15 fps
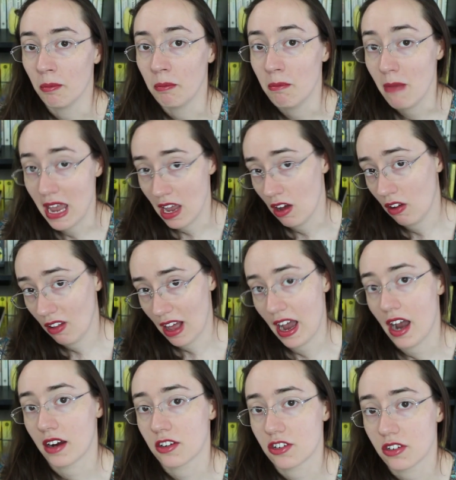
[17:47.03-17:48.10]
male
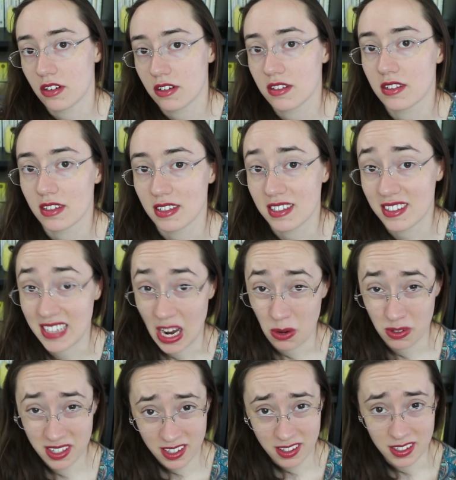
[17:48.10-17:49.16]
actors
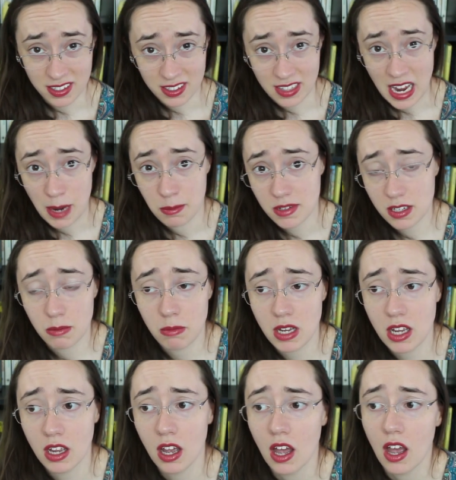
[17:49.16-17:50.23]
sounded the same to
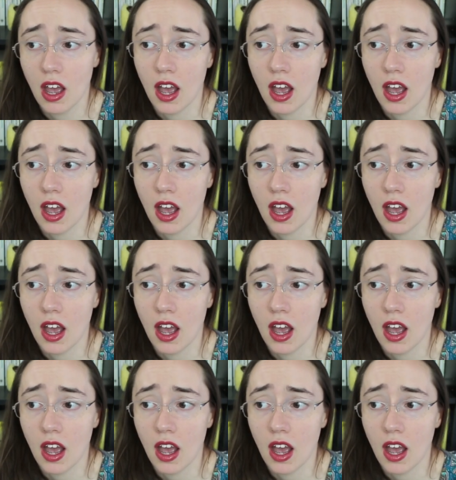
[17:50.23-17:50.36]
me,